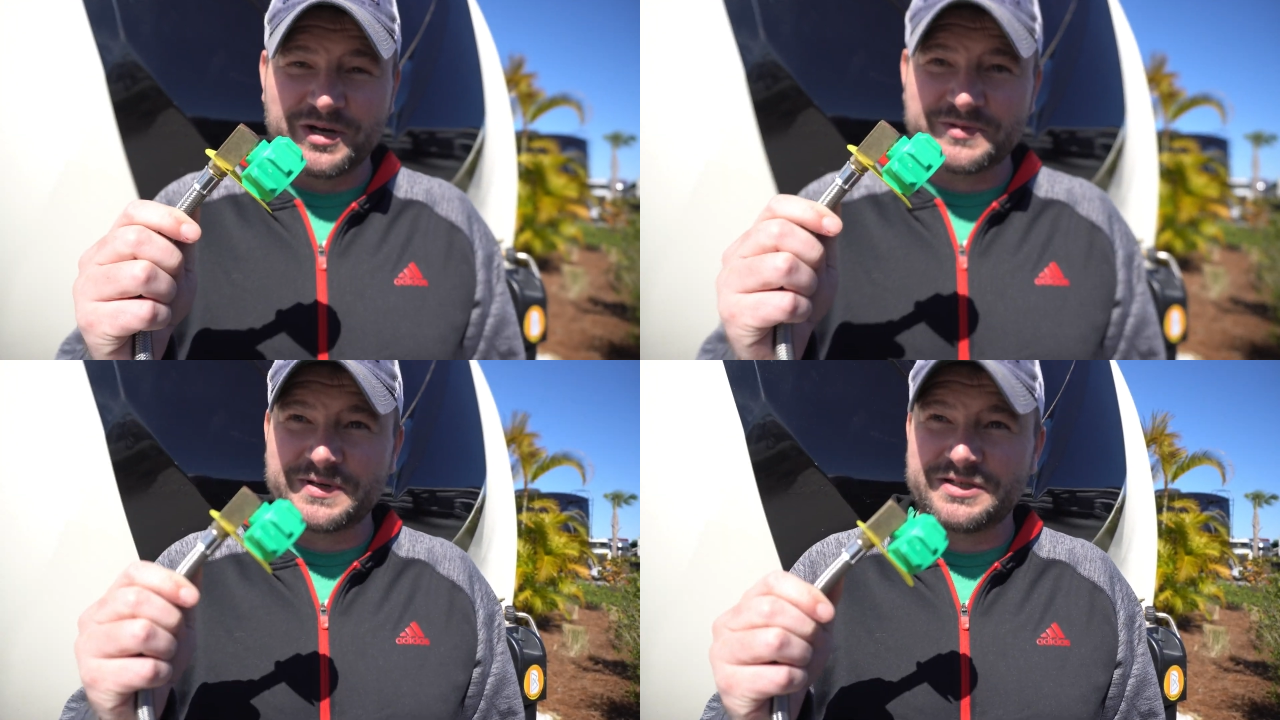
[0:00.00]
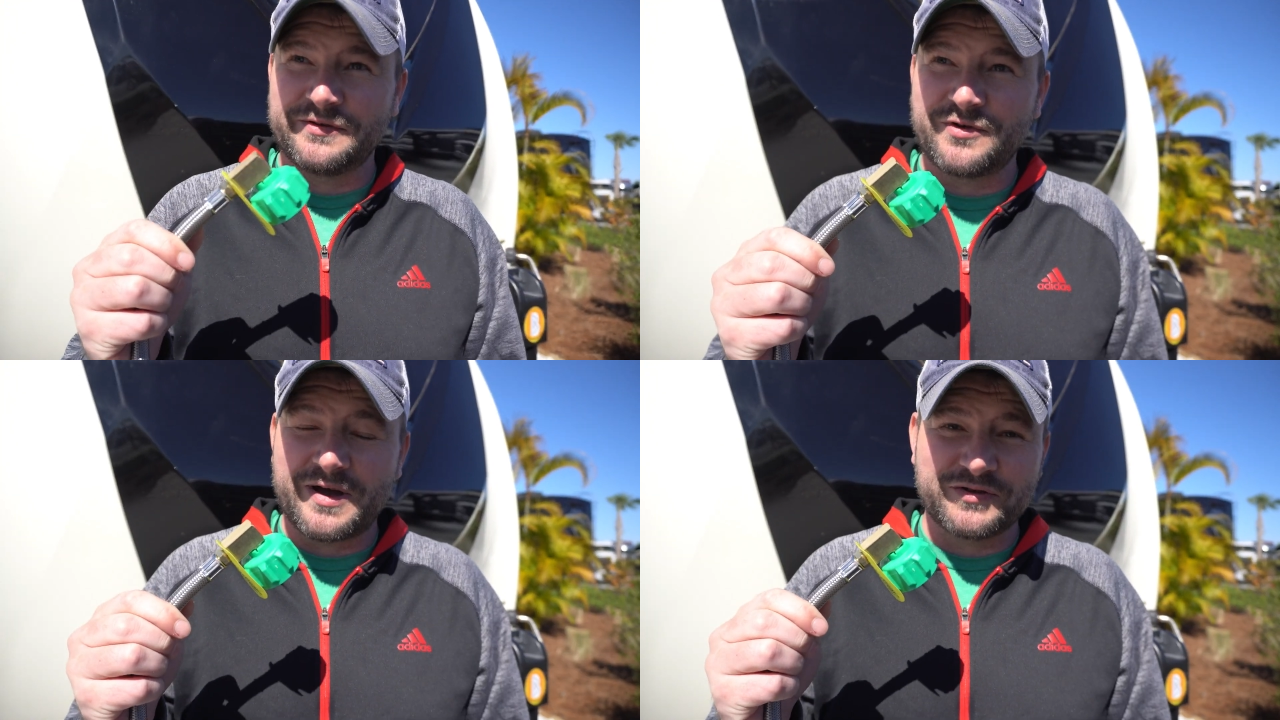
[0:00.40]
especially
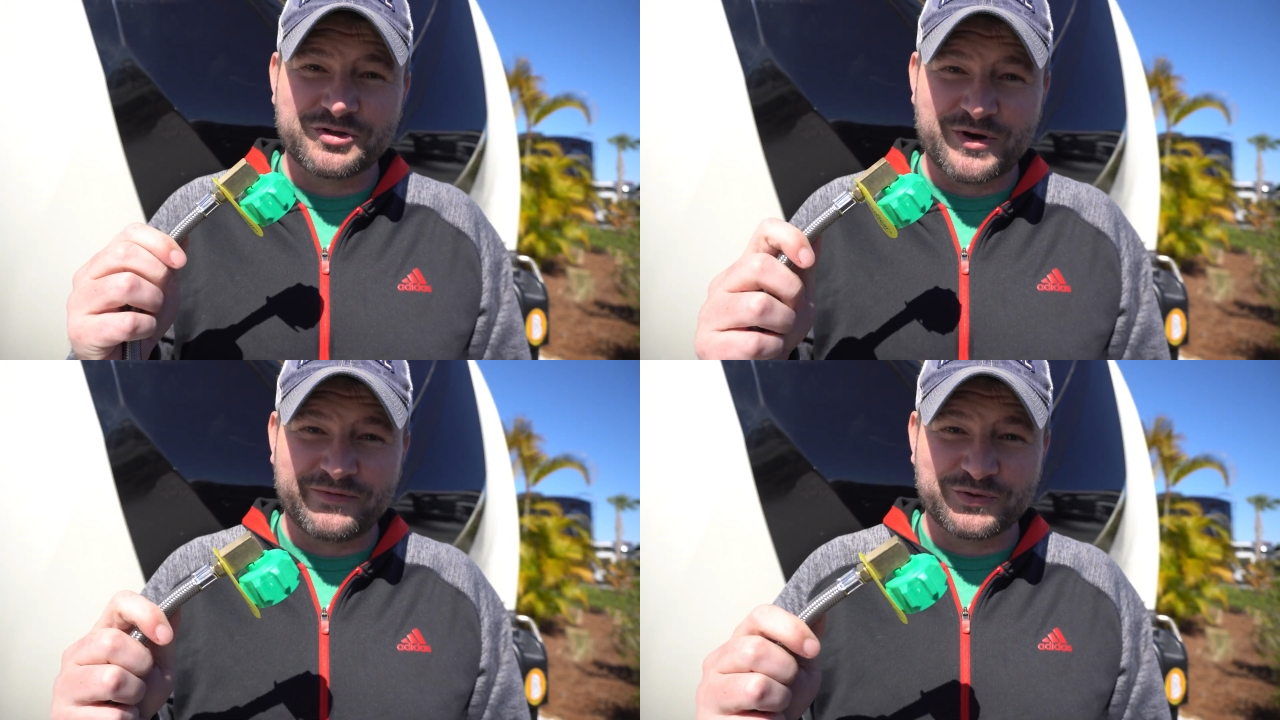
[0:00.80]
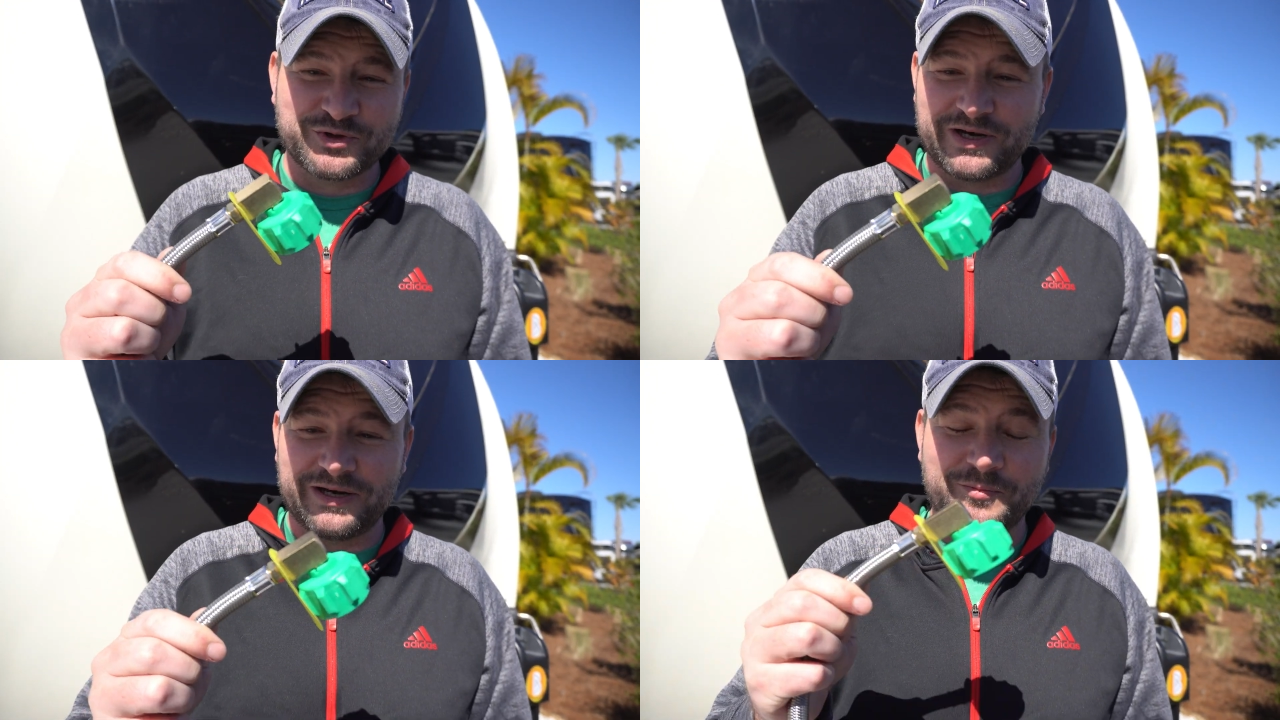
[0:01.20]
if you have a travel
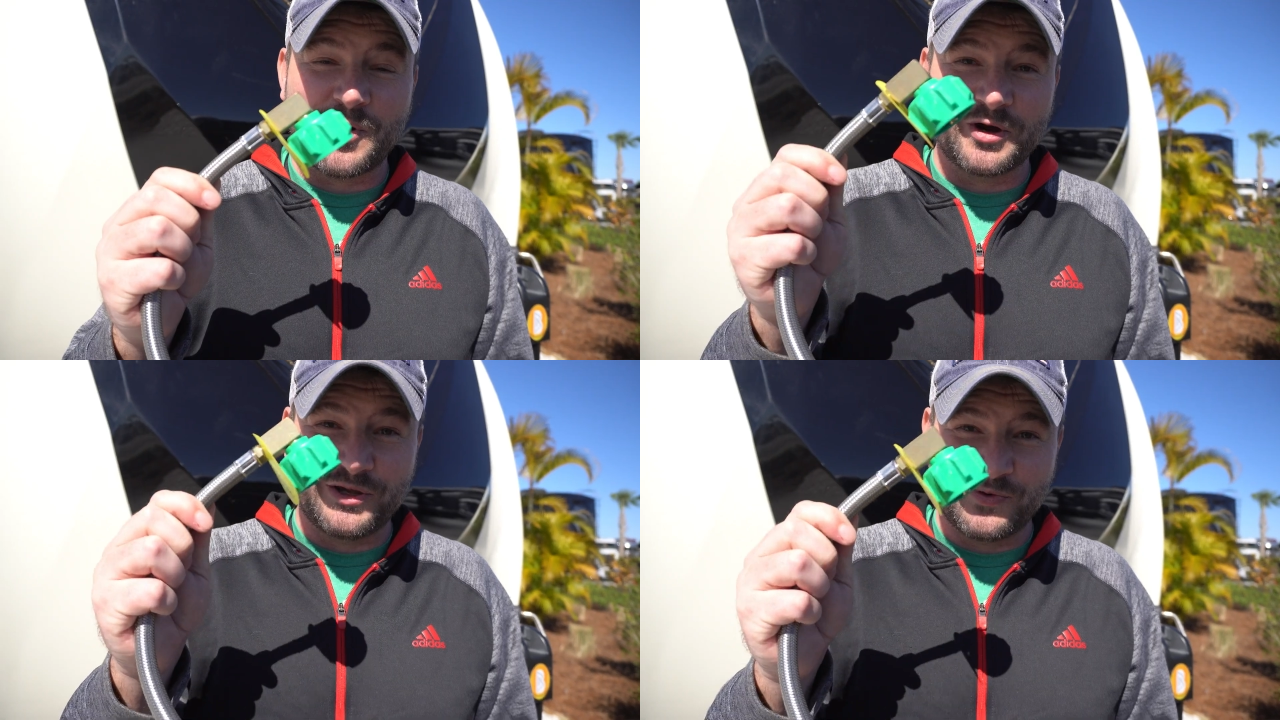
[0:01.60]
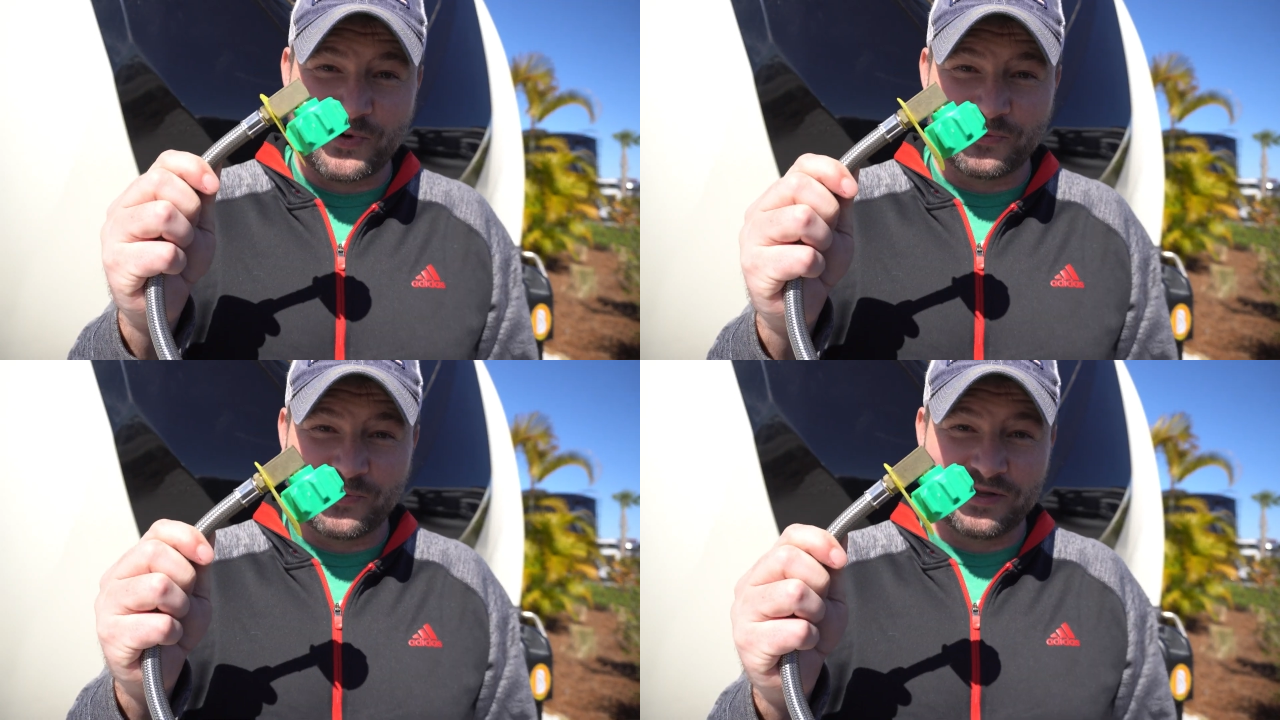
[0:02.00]
trailer, why you
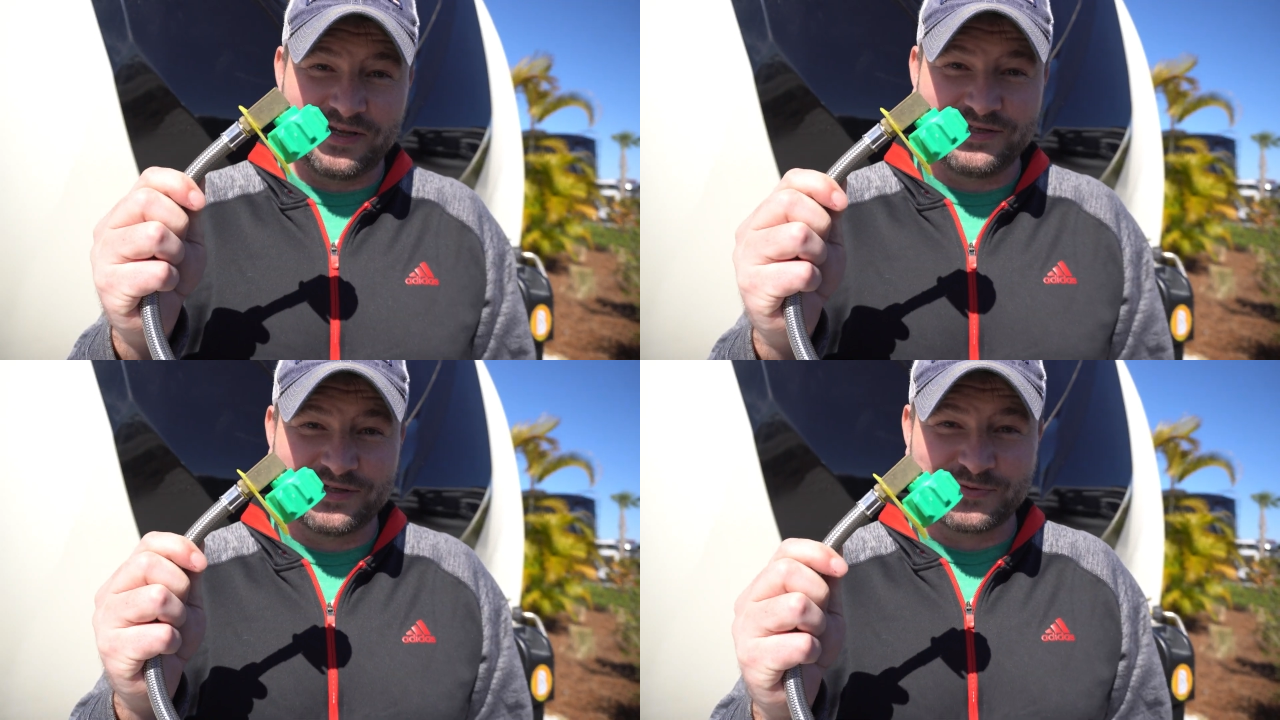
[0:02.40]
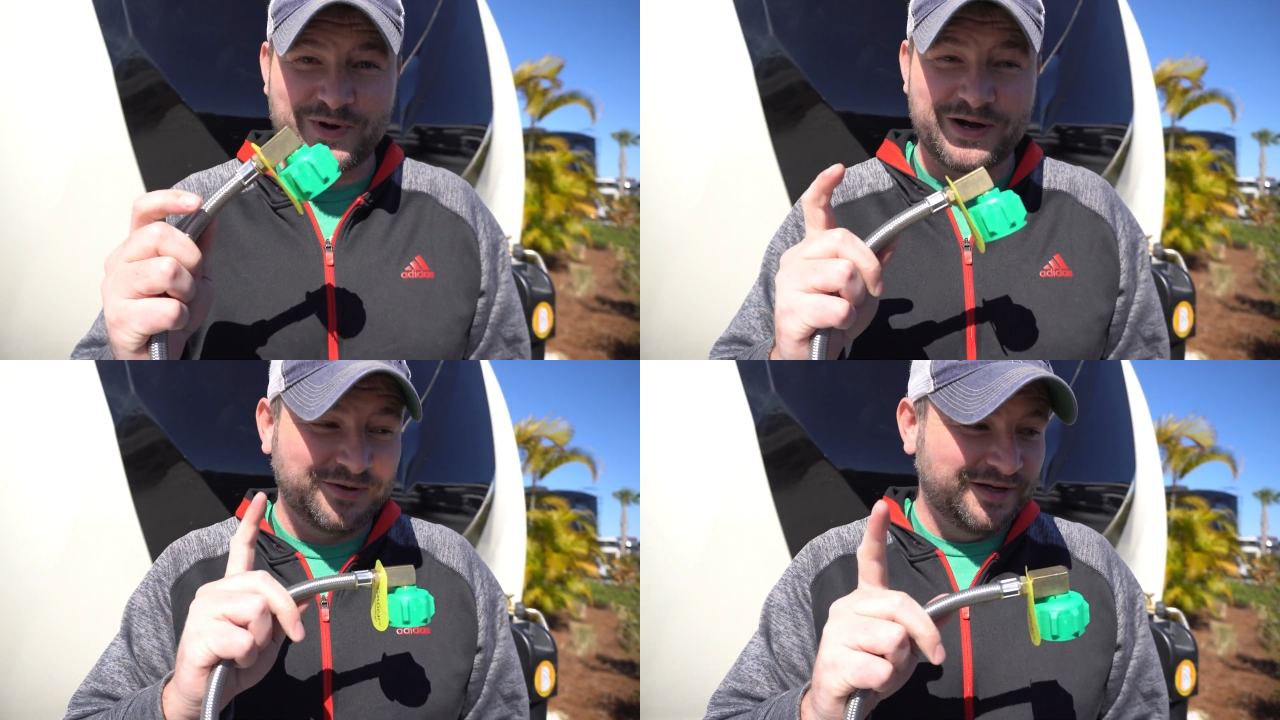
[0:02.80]
want one of these as
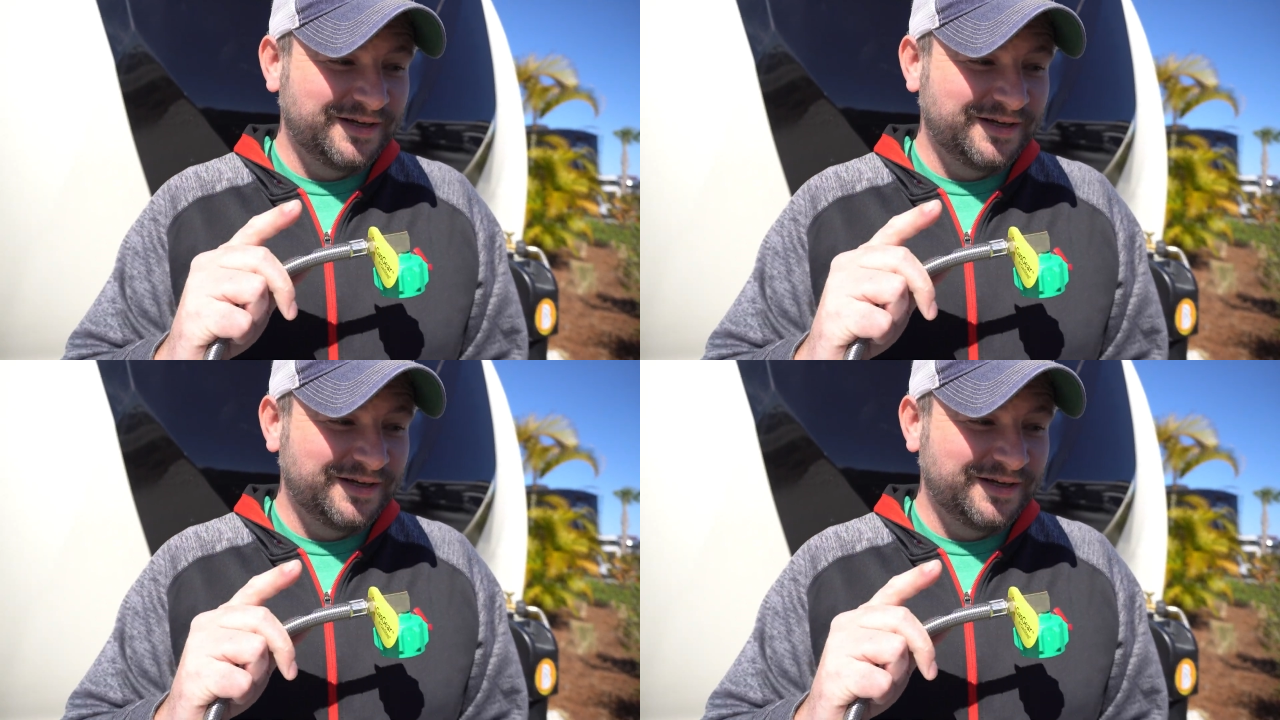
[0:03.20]
well.